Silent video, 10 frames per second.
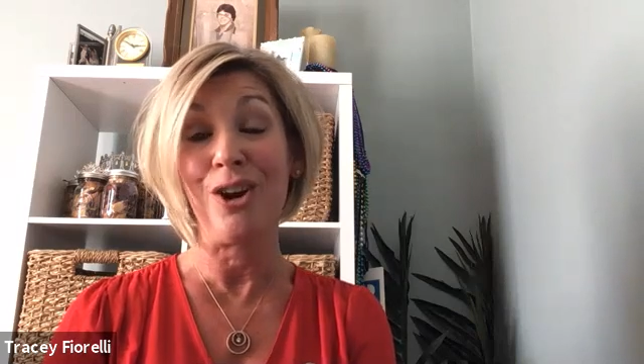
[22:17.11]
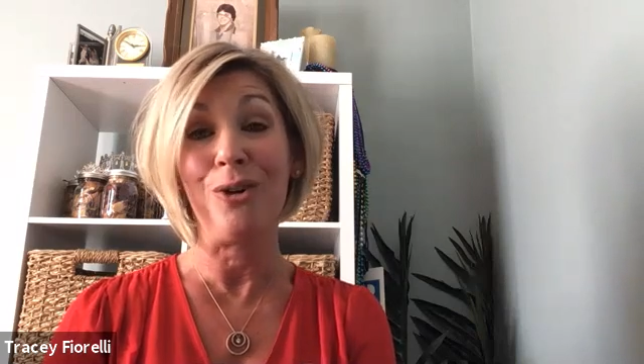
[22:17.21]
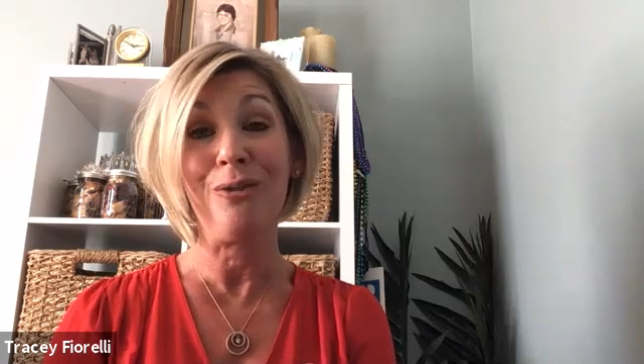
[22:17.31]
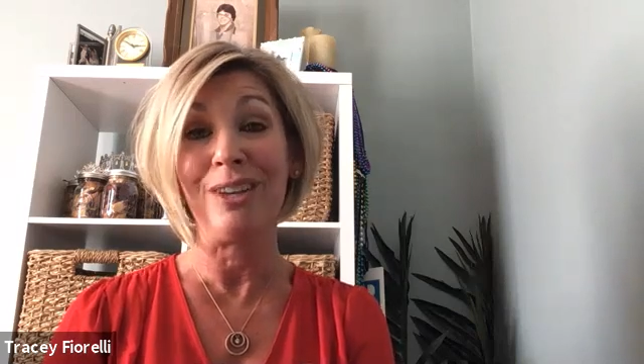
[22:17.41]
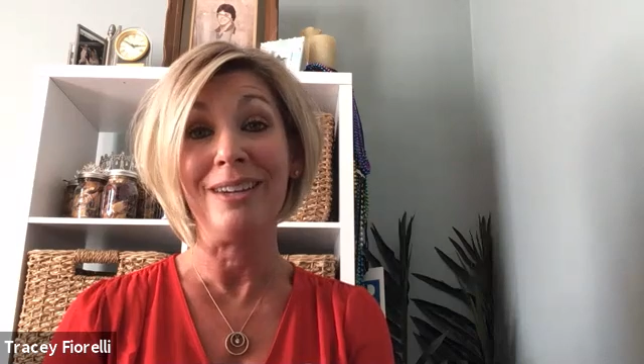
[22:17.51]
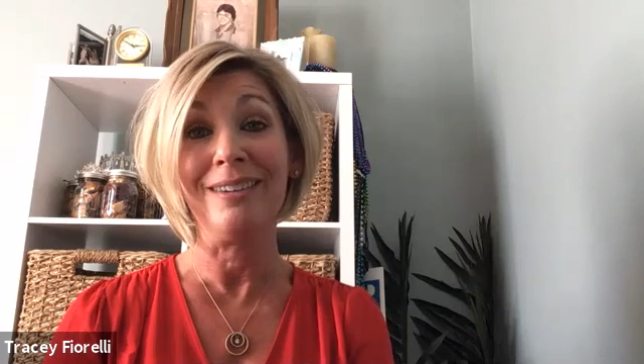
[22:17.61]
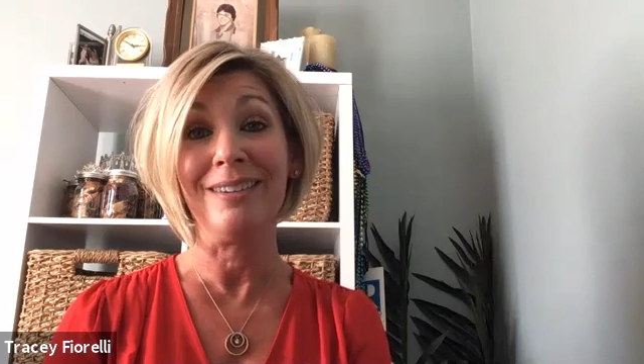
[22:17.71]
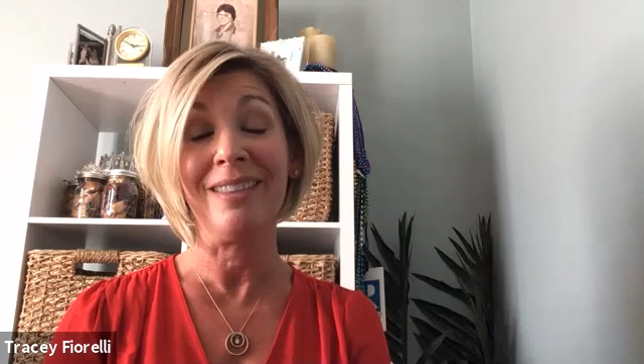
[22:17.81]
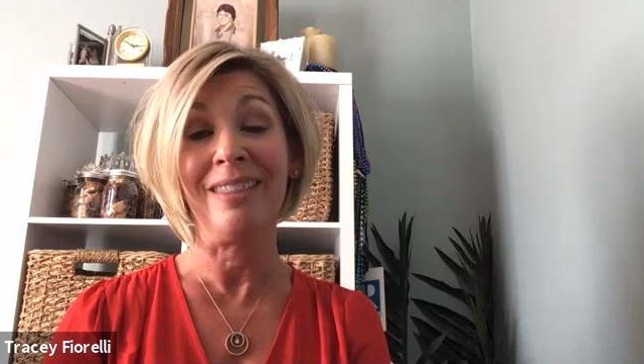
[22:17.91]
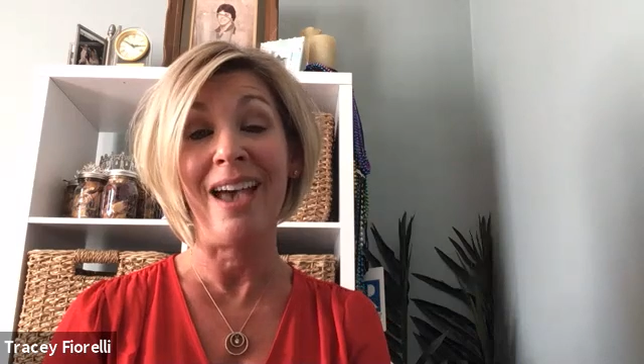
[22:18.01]
COVID
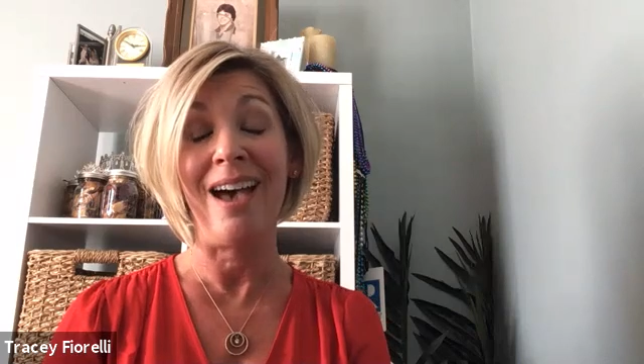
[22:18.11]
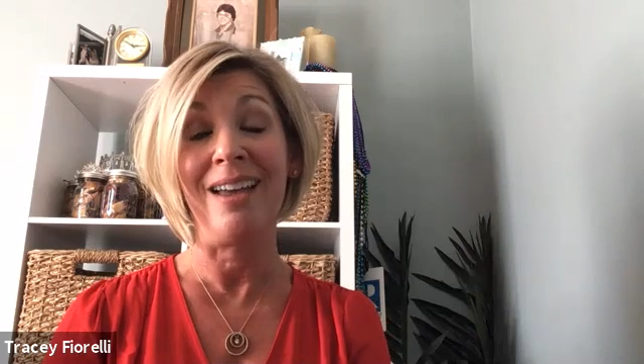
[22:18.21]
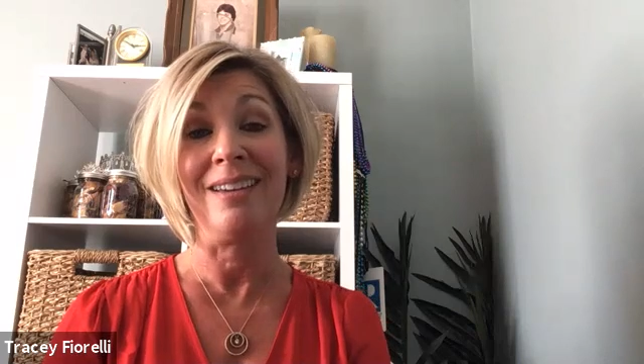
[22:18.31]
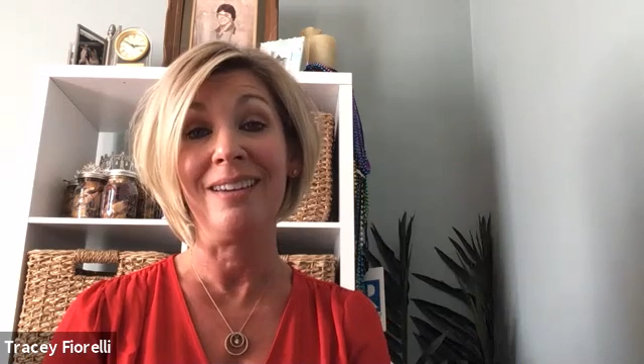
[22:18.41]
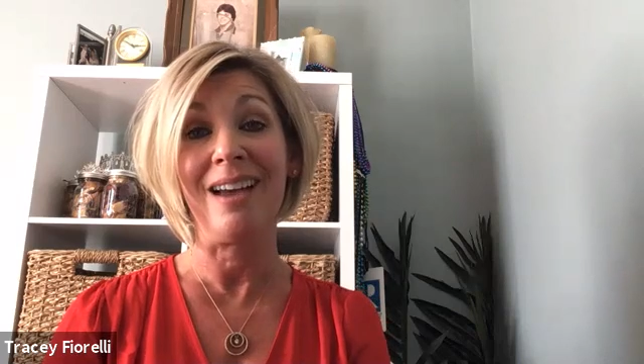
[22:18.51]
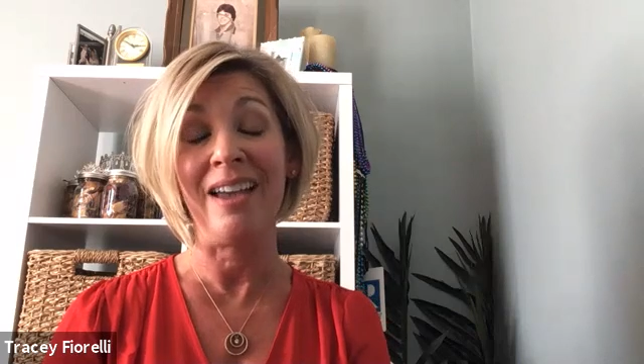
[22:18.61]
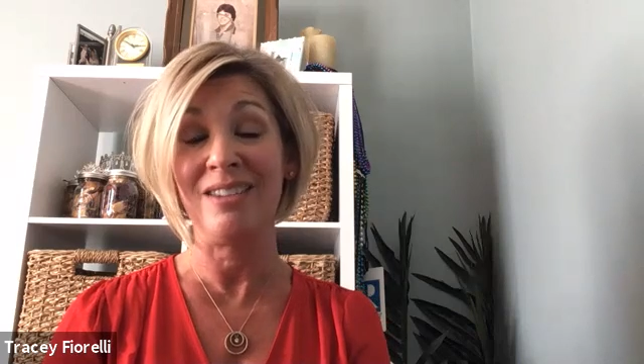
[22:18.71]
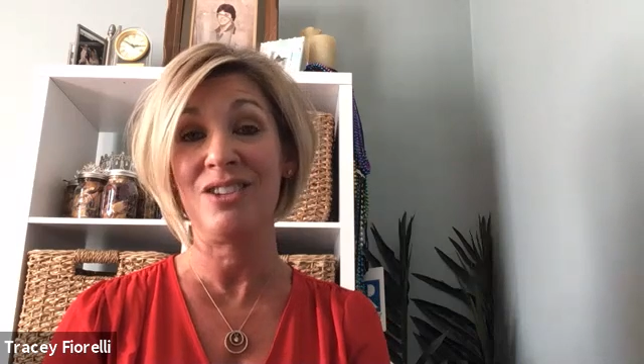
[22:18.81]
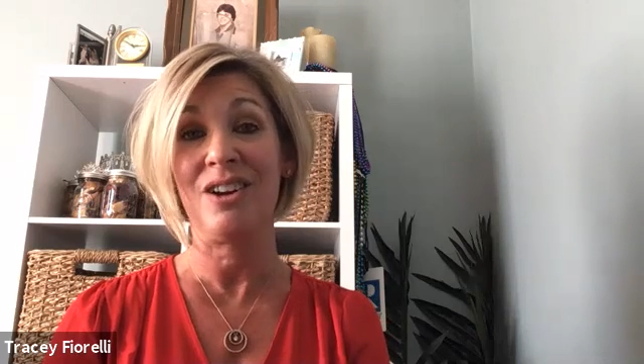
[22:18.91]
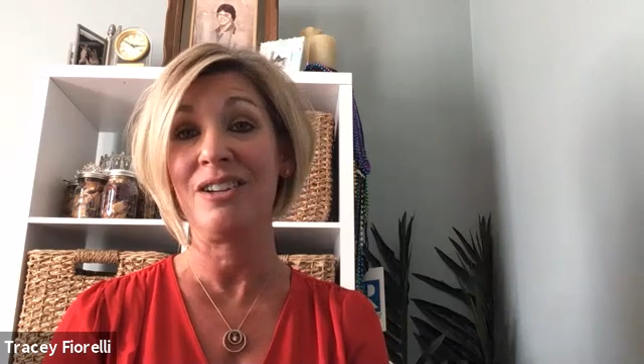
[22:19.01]
that I
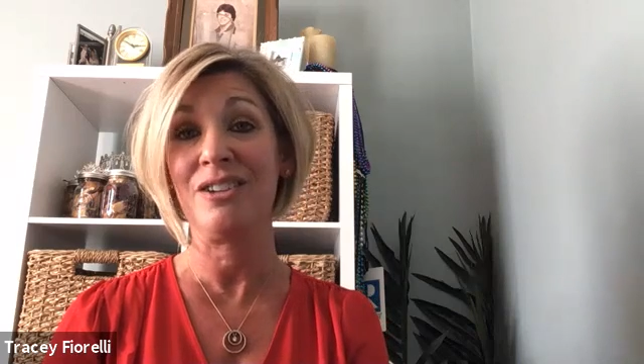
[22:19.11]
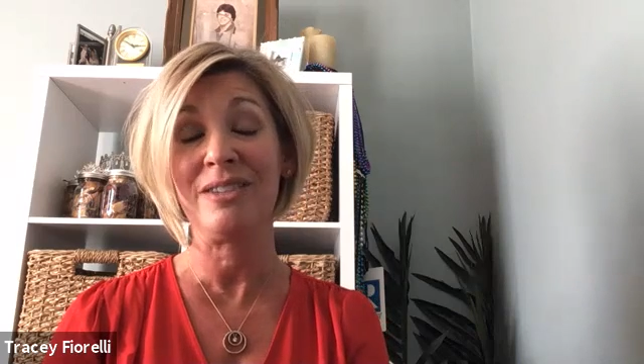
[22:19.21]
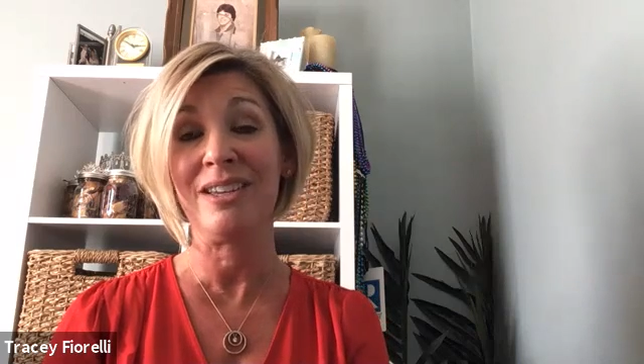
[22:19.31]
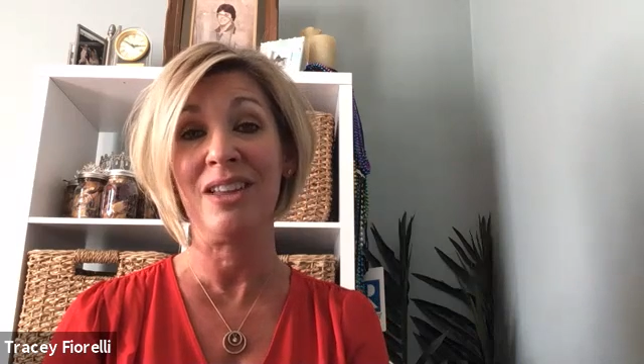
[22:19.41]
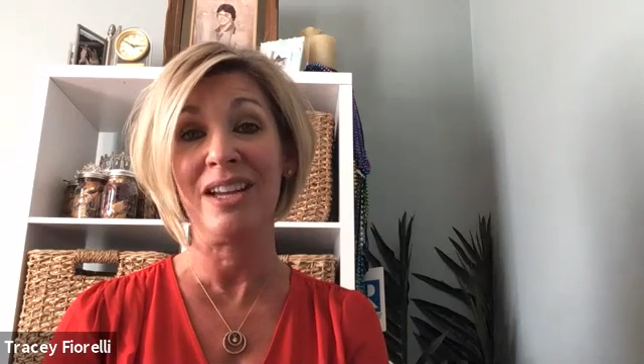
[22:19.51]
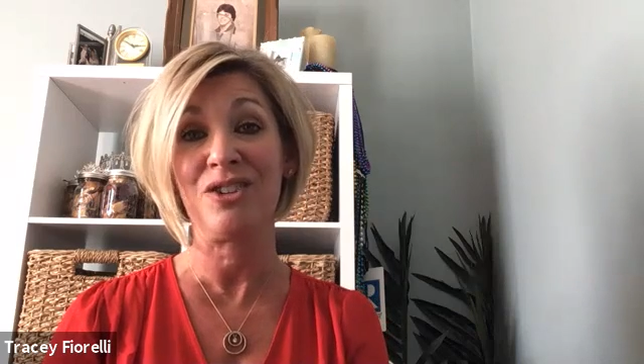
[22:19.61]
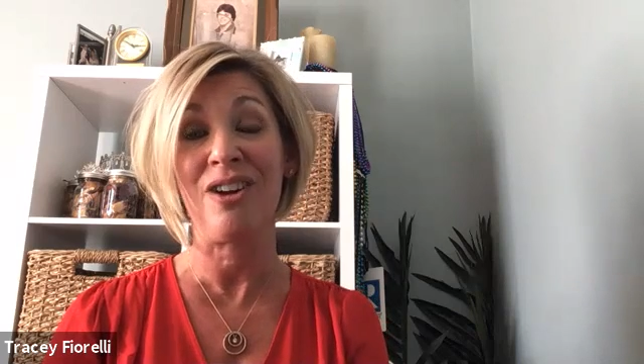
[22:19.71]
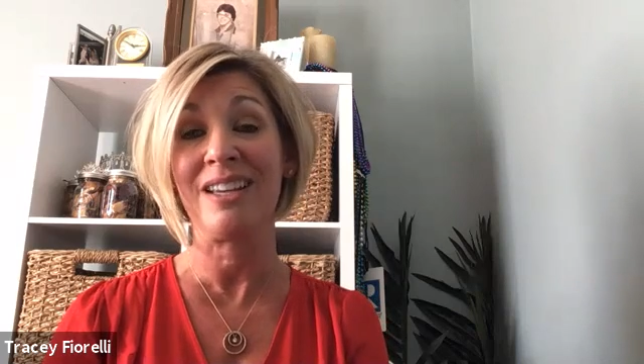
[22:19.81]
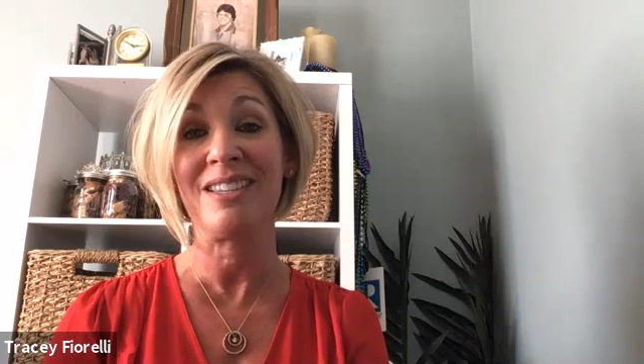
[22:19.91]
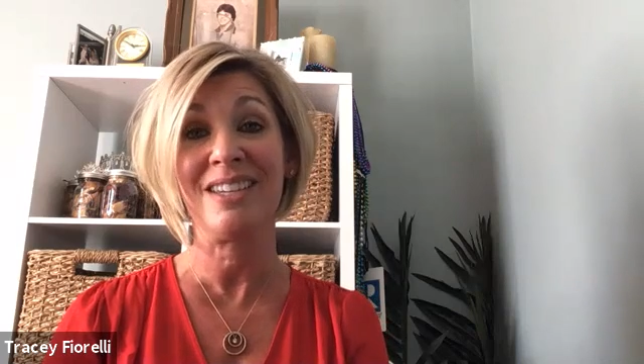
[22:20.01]
started using
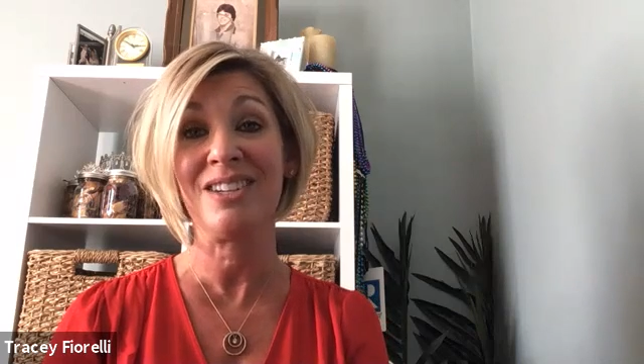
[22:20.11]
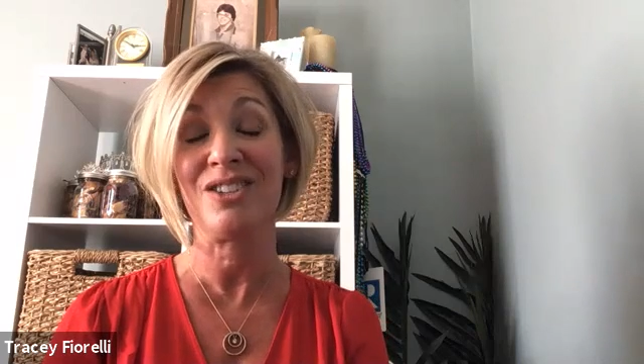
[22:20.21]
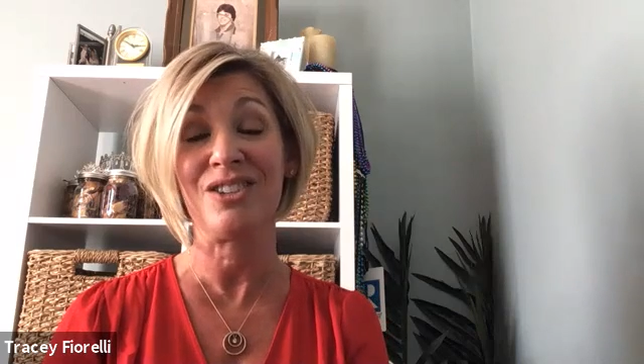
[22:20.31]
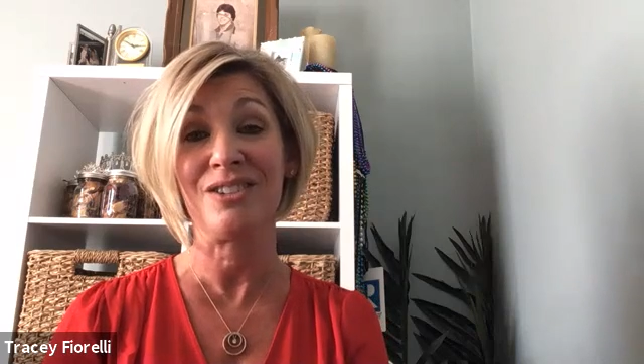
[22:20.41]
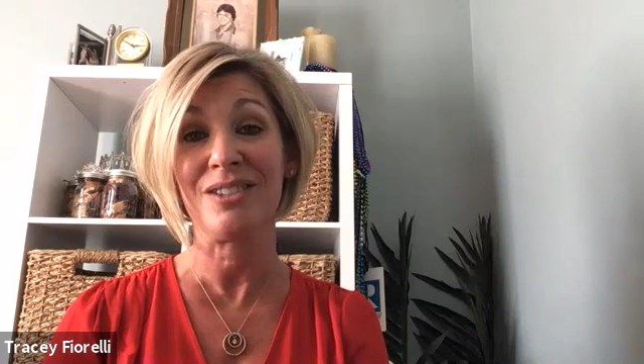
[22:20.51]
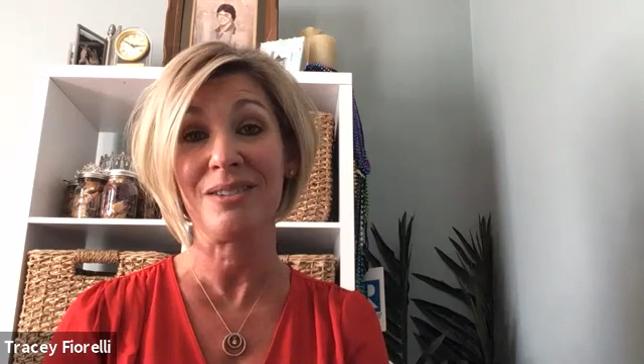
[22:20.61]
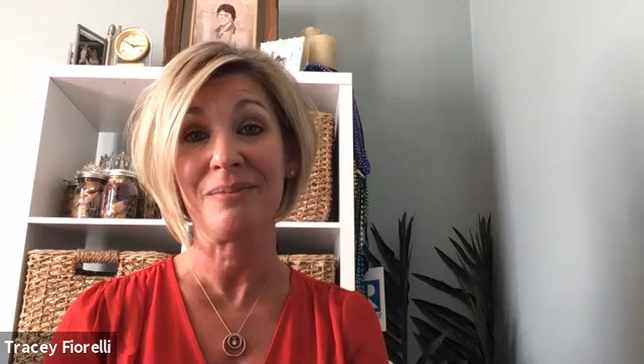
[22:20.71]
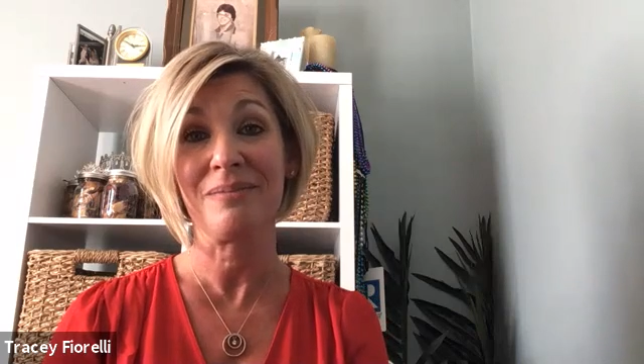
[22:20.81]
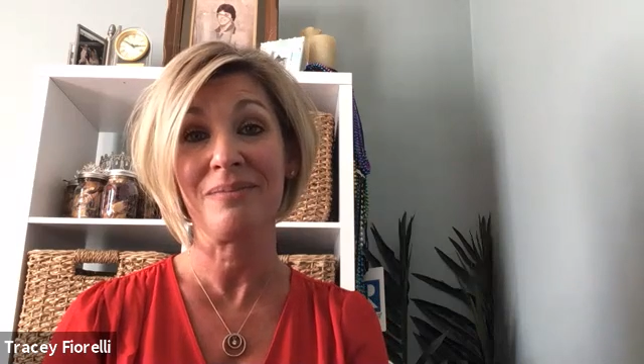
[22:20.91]
electronic signatures.